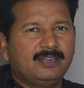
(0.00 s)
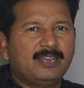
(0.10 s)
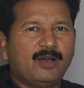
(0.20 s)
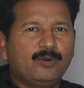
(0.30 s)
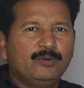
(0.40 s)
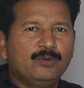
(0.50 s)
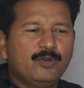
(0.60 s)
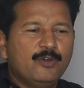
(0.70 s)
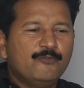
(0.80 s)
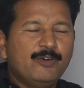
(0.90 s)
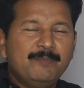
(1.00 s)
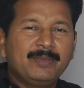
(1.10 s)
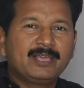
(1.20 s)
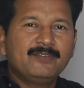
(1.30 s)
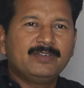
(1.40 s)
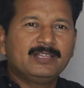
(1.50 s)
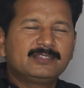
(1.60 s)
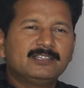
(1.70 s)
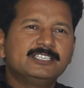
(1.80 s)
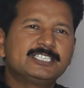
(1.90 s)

Now, we'll begin with